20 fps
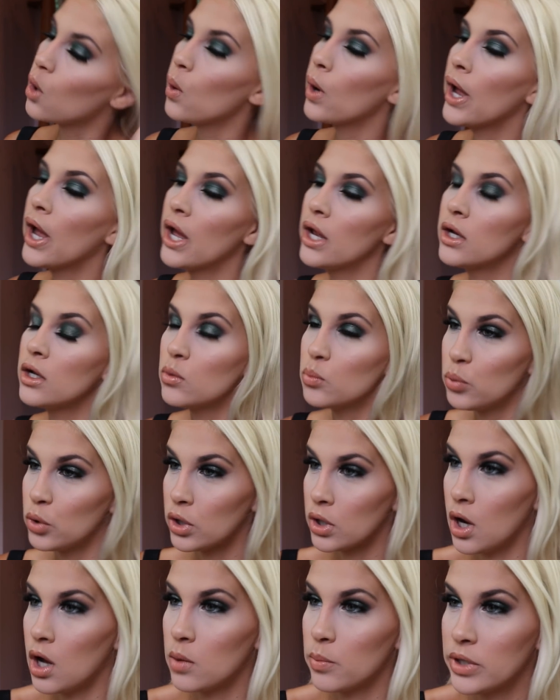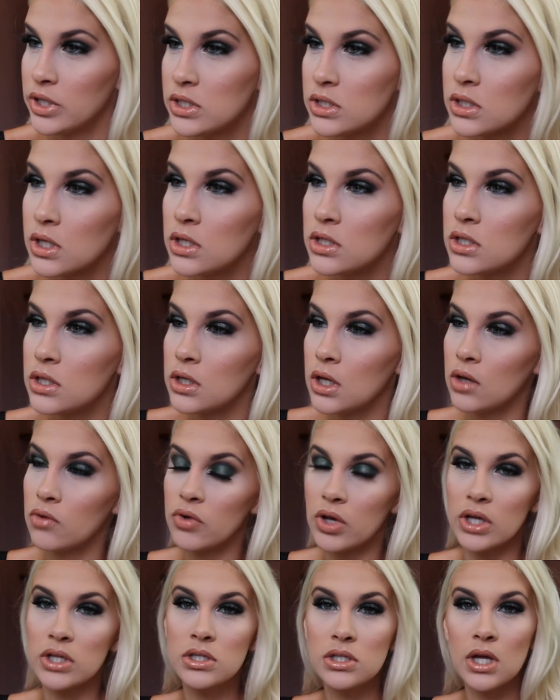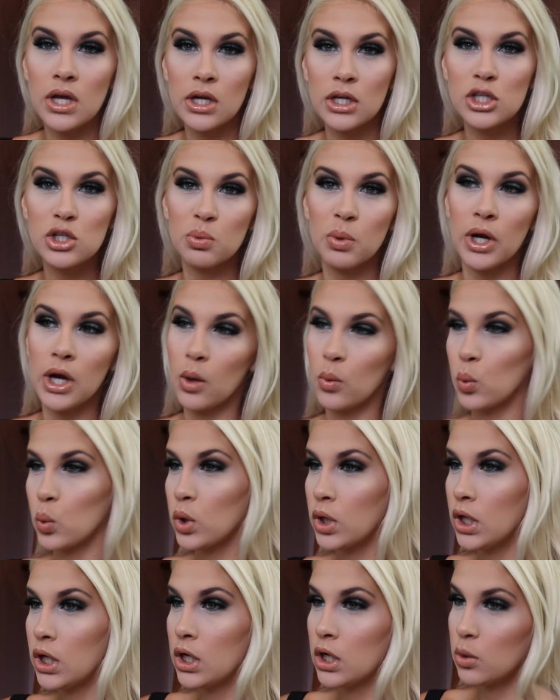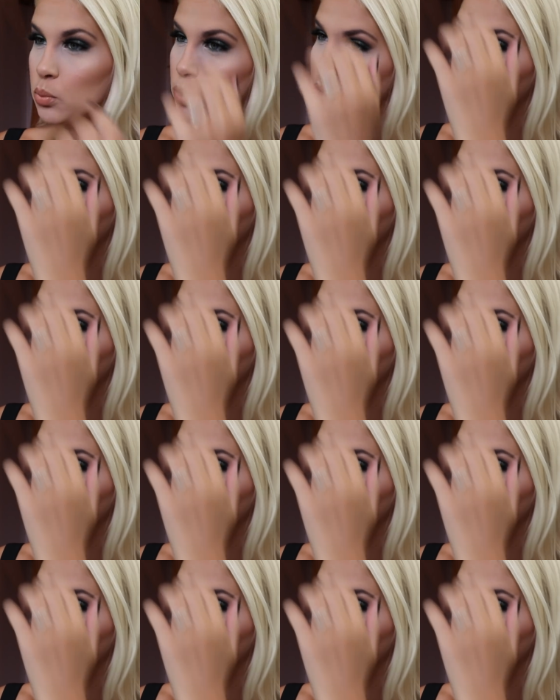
go ahead and put on my Skindinavia setting spray. I'm really going